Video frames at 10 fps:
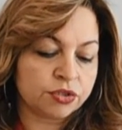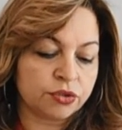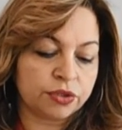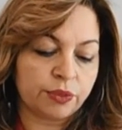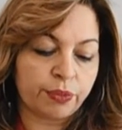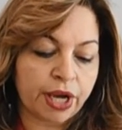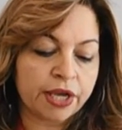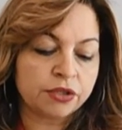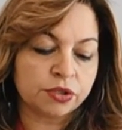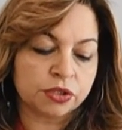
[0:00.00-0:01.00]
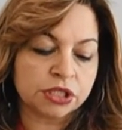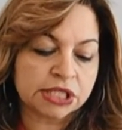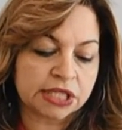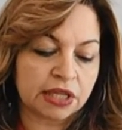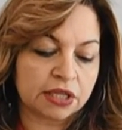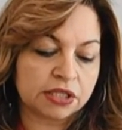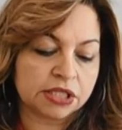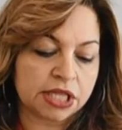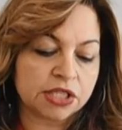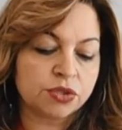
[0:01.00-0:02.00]
So the buyer or
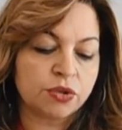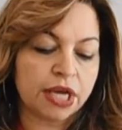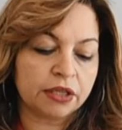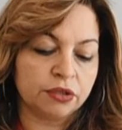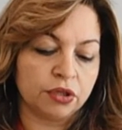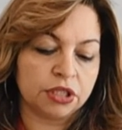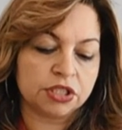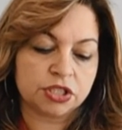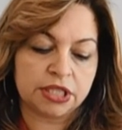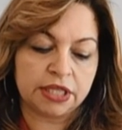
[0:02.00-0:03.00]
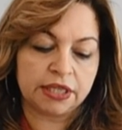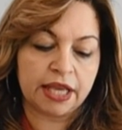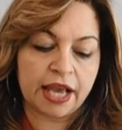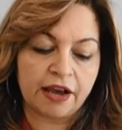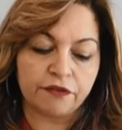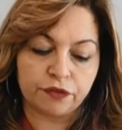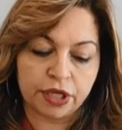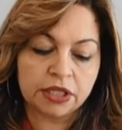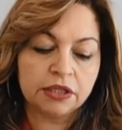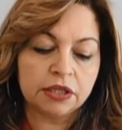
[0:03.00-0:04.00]
seller is to acknowledge that they have
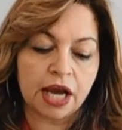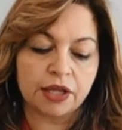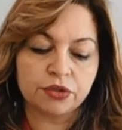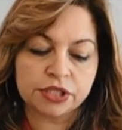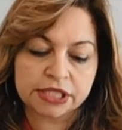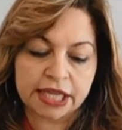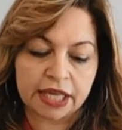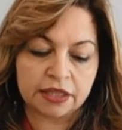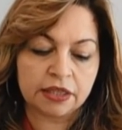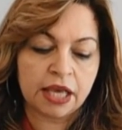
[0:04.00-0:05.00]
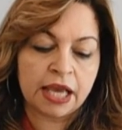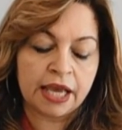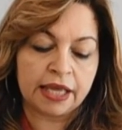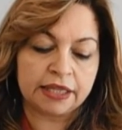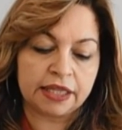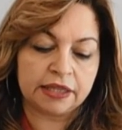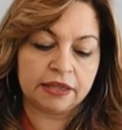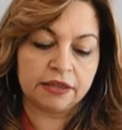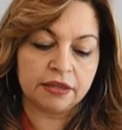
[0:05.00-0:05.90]
read, understand, and that